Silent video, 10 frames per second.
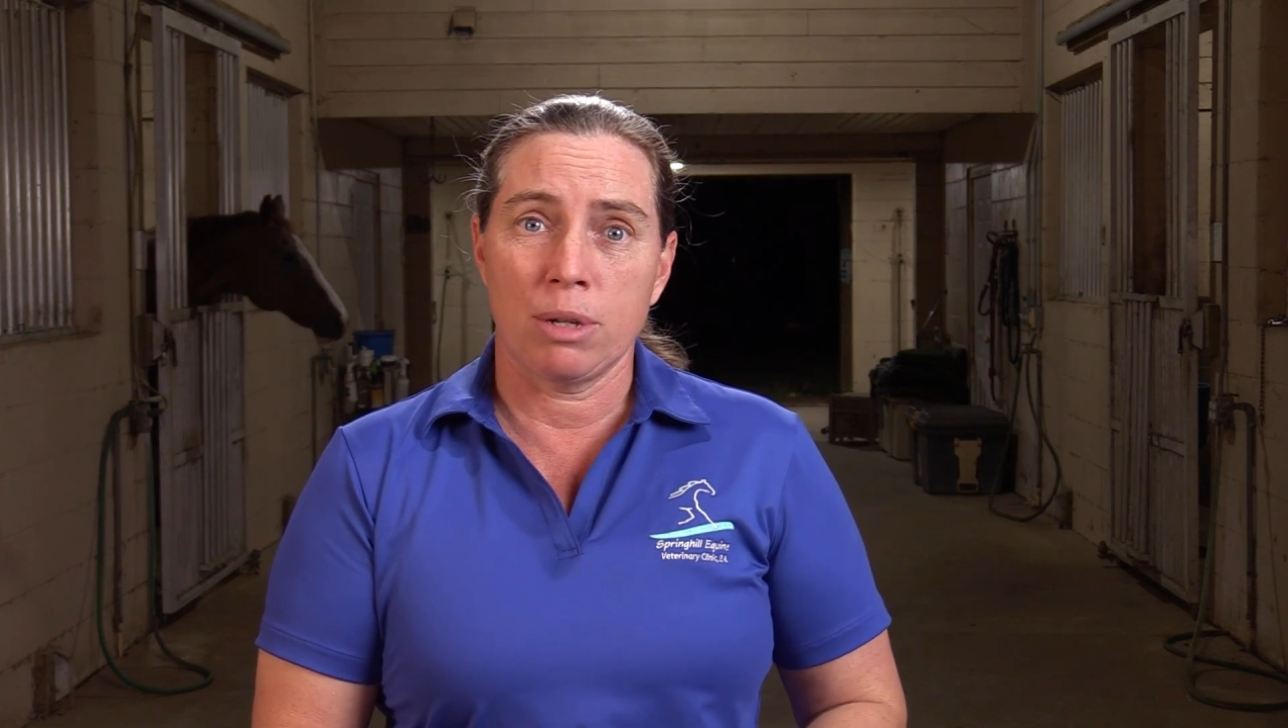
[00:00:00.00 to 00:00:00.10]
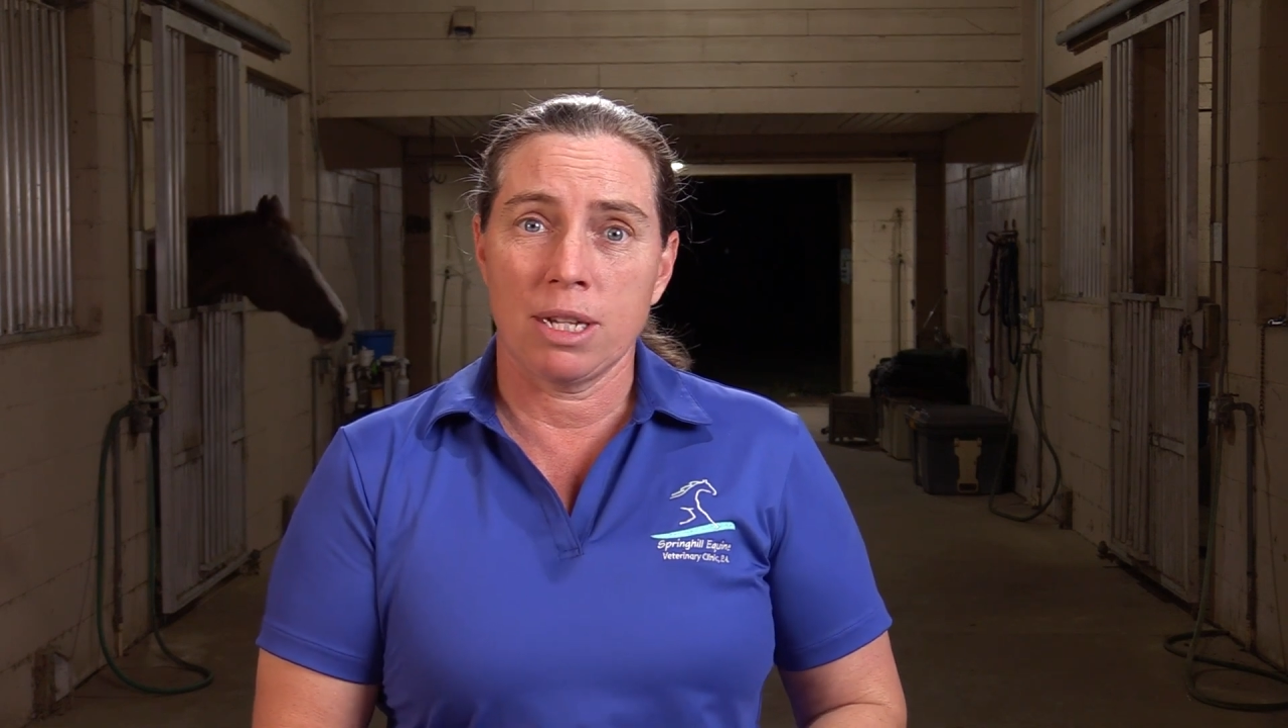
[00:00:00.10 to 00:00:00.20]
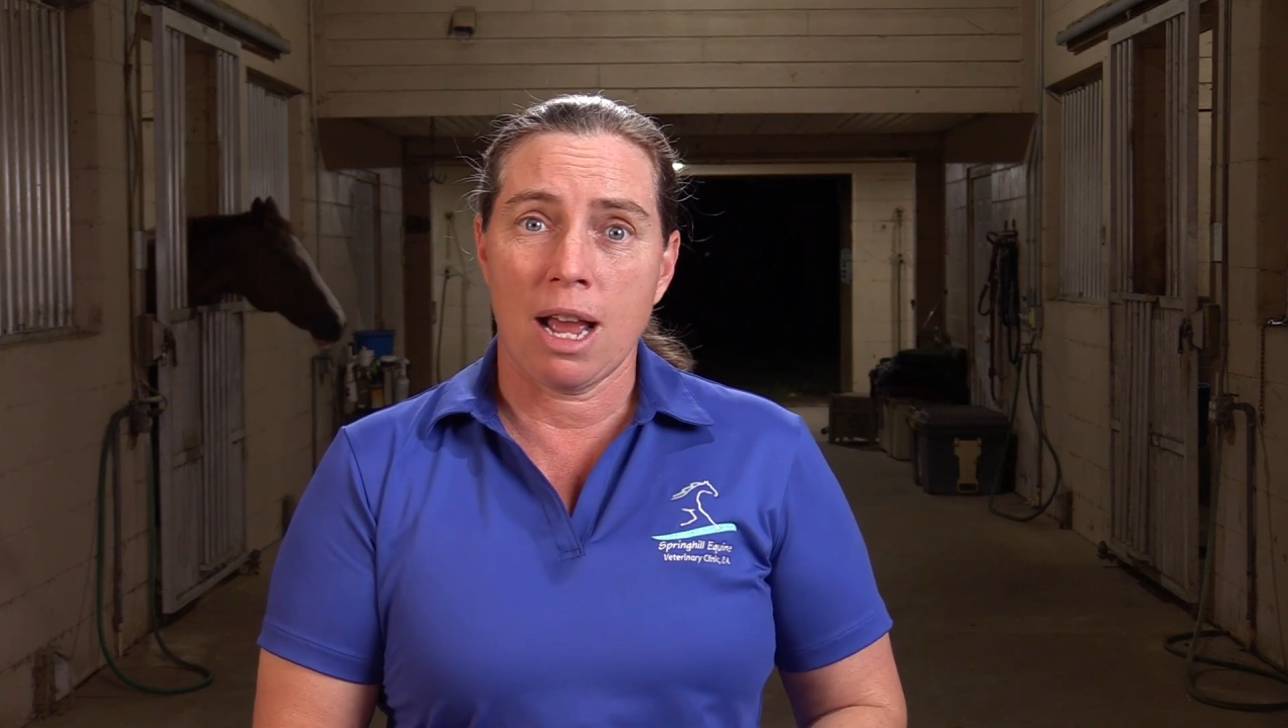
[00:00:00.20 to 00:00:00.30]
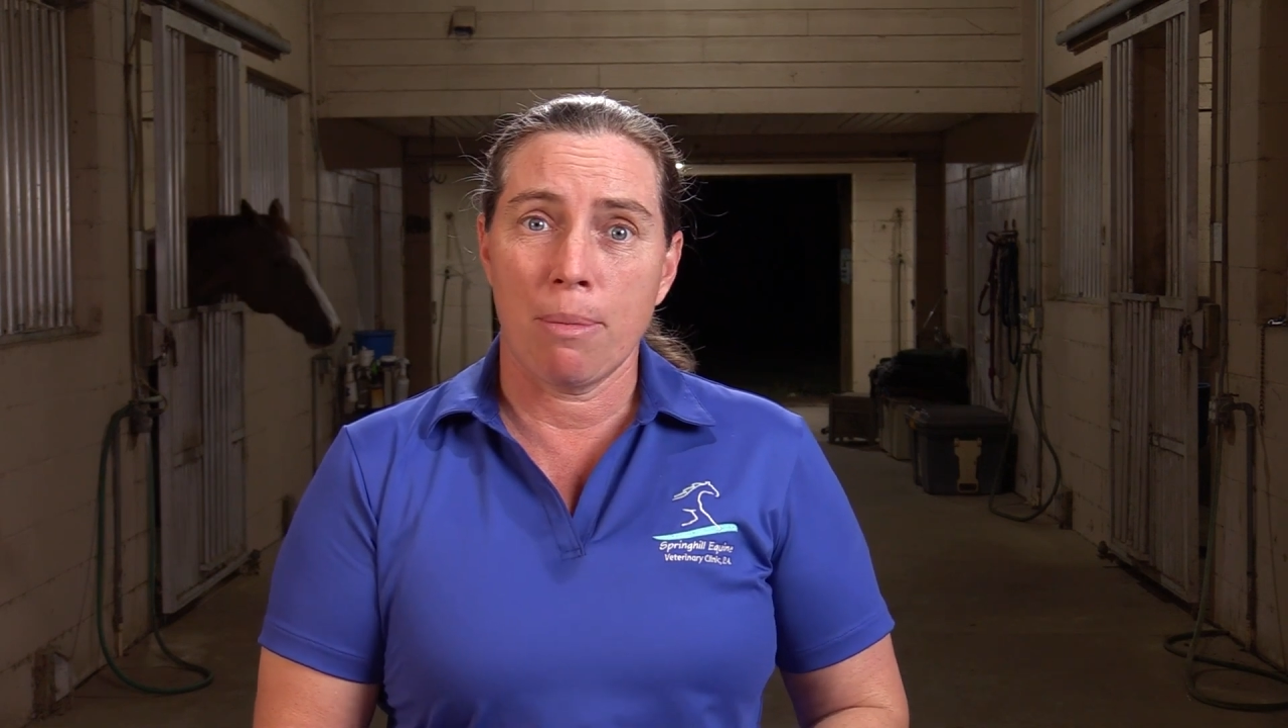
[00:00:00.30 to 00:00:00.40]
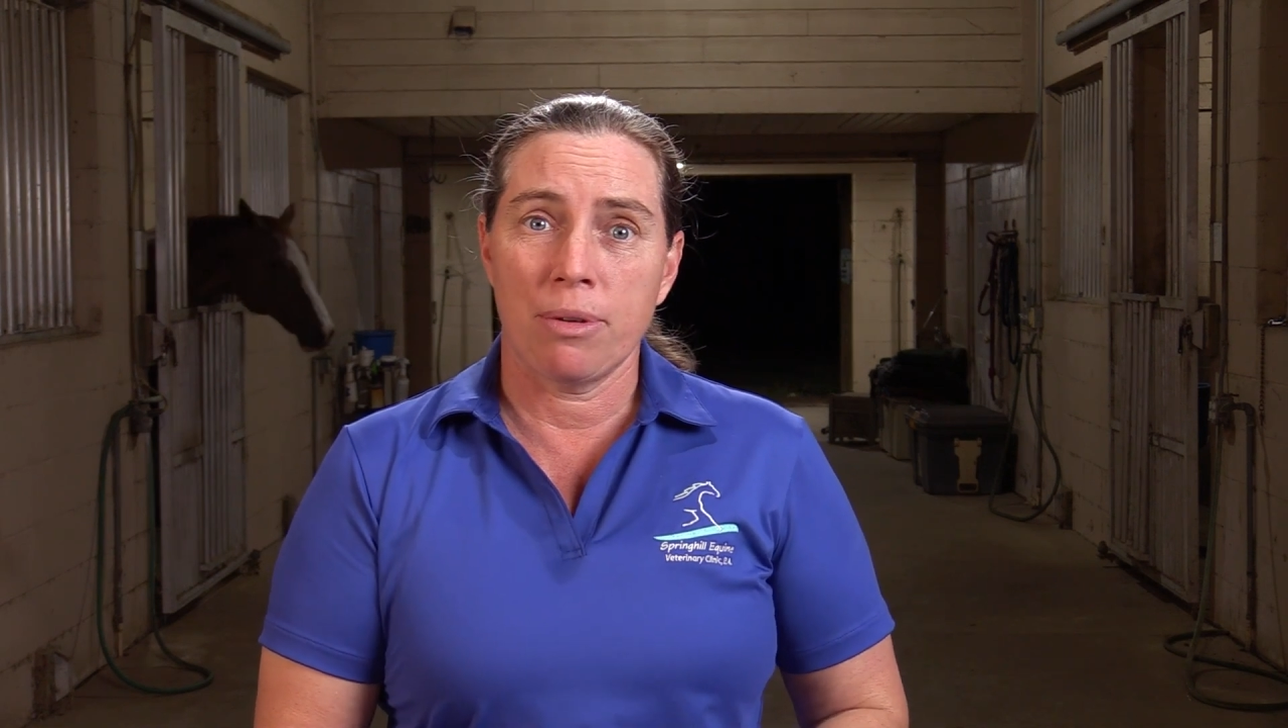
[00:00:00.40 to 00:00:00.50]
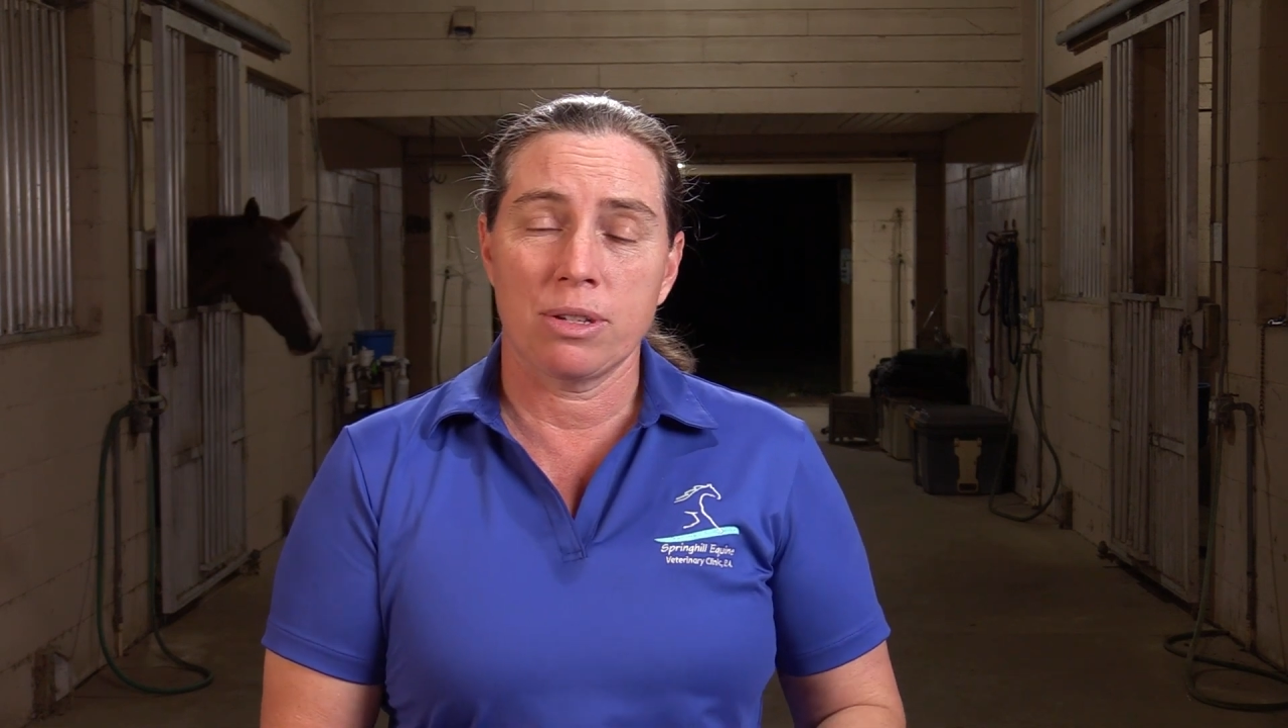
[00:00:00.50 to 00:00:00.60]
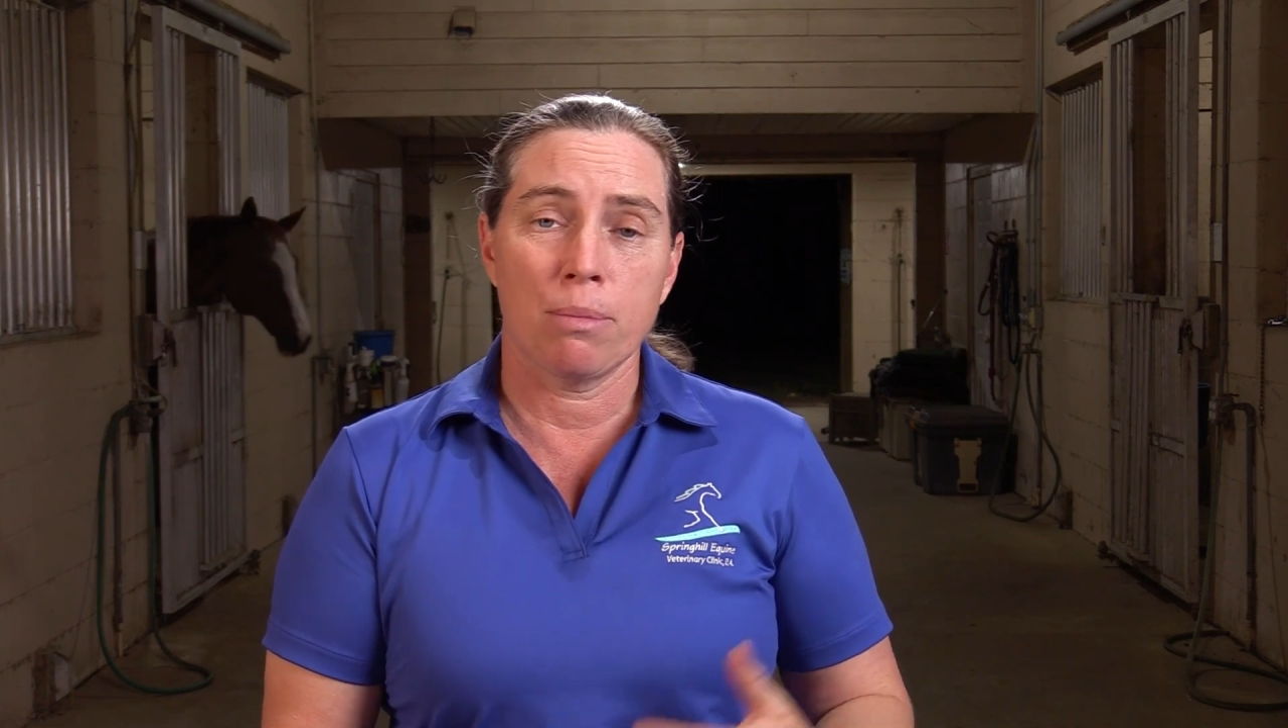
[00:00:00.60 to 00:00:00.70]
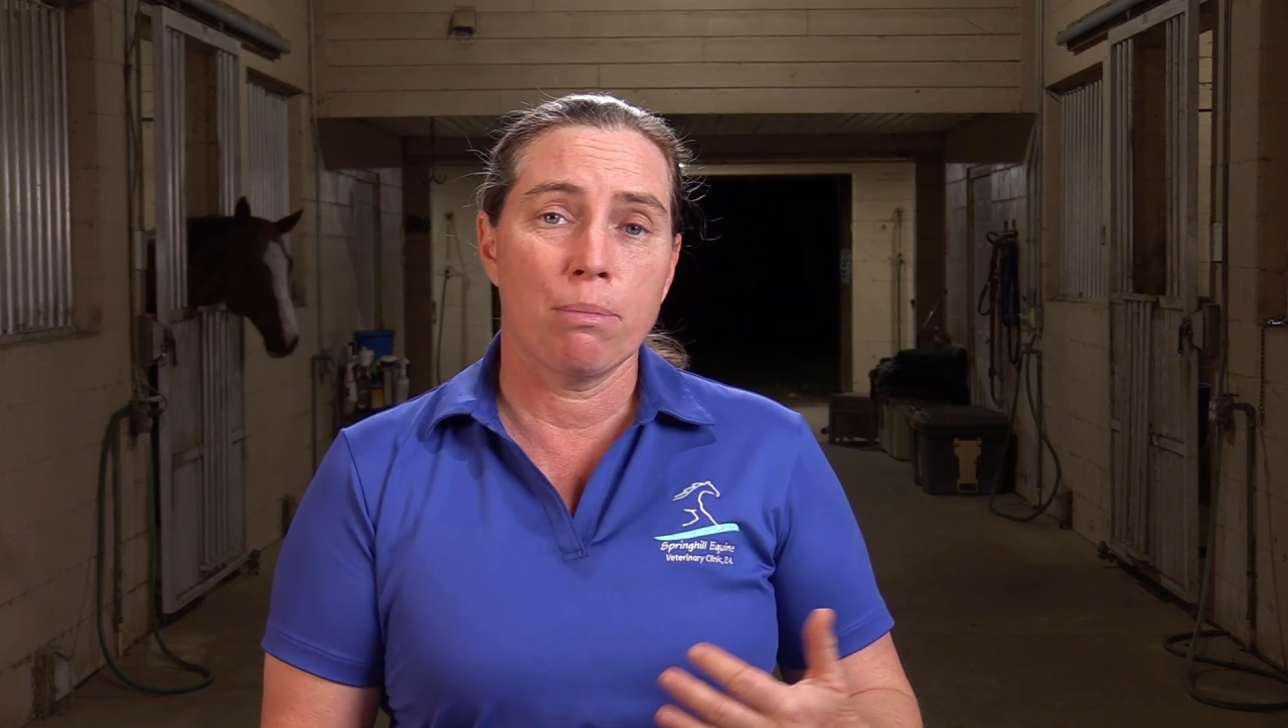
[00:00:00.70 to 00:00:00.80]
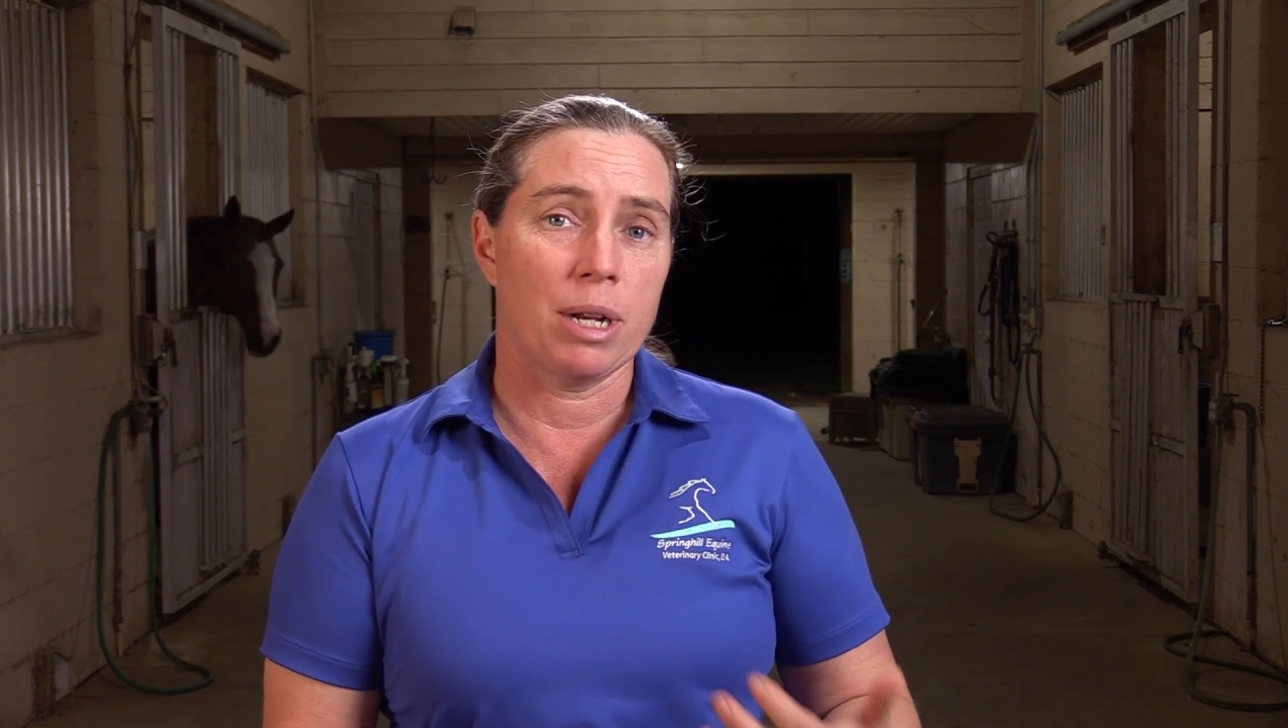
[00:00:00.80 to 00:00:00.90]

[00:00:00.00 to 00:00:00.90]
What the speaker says: metabolism,